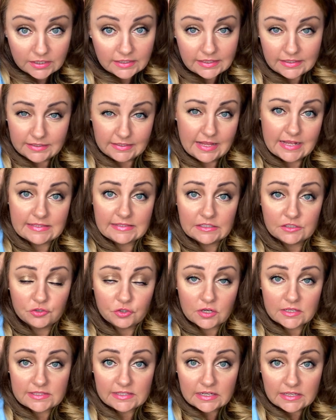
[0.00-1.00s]
an elastic
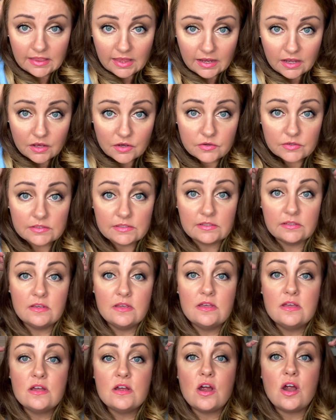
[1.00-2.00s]
drawstring that goes
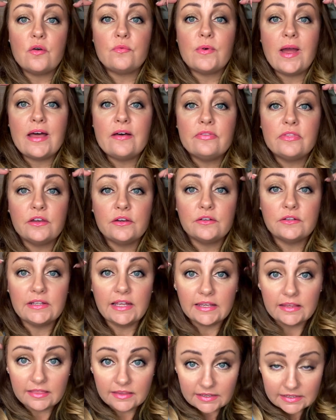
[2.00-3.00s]
around the hood
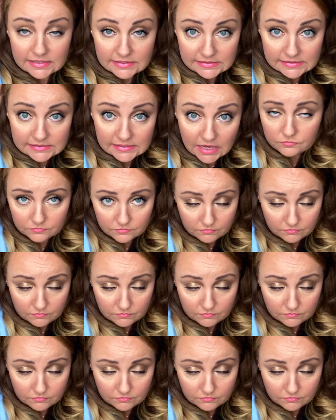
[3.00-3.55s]
like this.